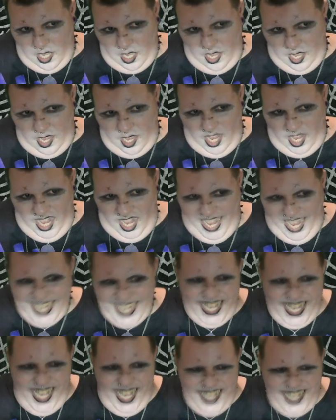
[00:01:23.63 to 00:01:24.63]
I kind
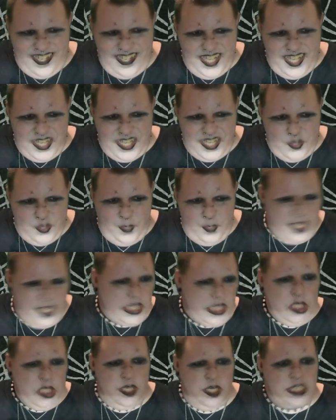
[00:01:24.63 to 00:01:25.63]
of like the way it
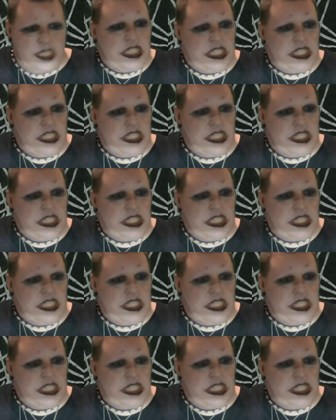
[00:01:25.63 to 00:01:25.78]
looks. I mean,